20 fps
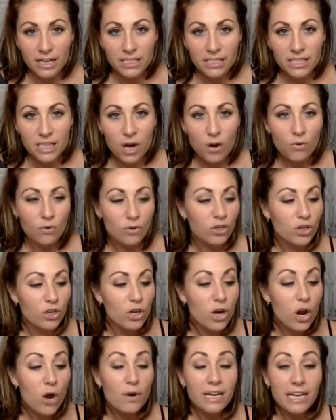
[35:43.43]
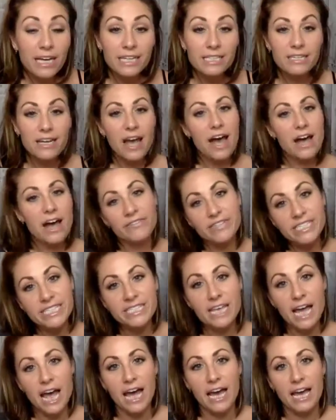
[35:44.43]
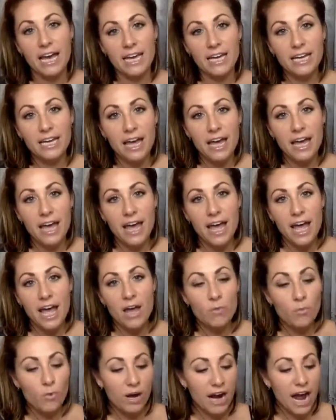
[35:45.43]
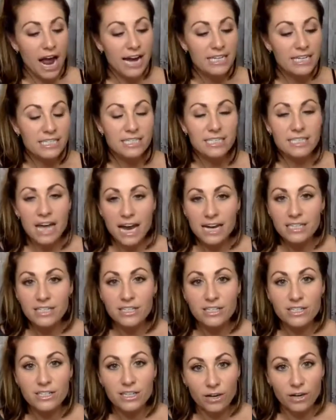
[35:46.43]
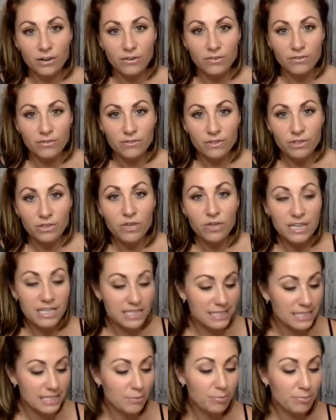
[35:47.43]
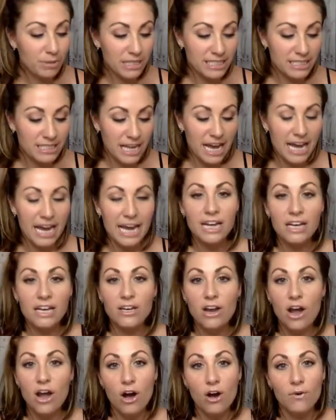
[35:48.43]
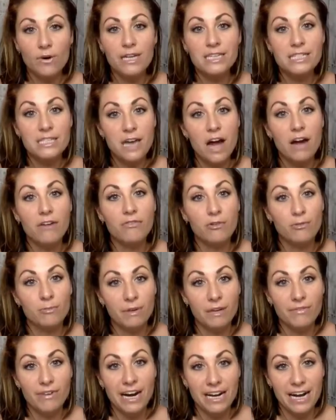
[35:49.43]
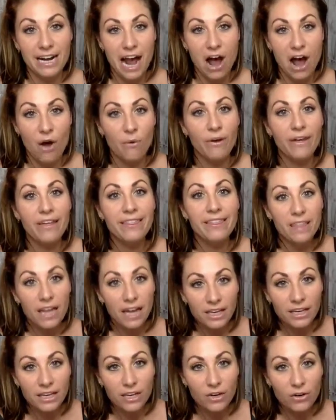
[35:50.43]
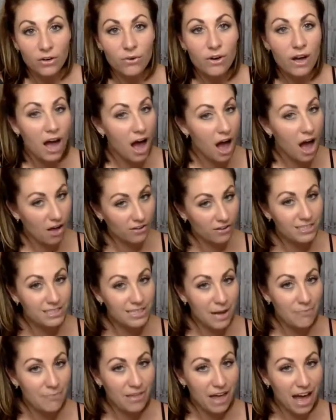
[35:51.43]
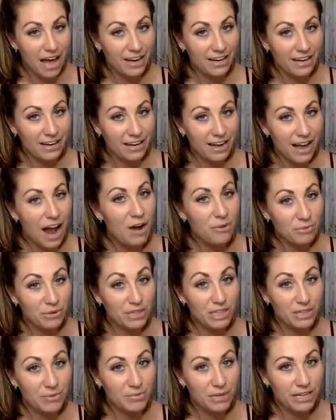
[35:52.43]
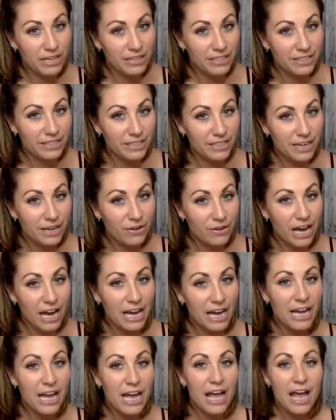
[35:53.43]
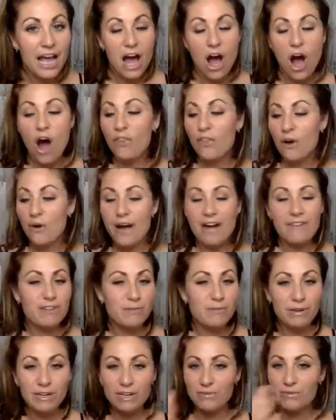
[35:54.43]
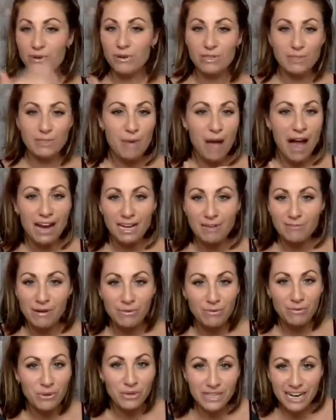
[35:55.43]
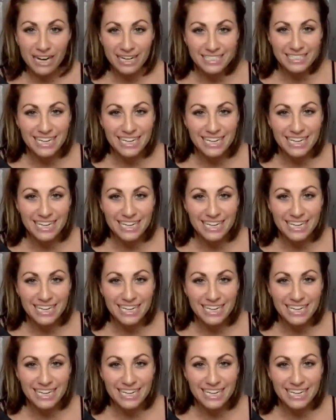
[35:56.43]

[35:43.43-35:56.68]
So you don't get to have a say in what I decide to do. You can simply say, no, it's not for me right now. Thank you. I'll accept that. I really will. Okay. Although everybody rolls back in my Rolodex.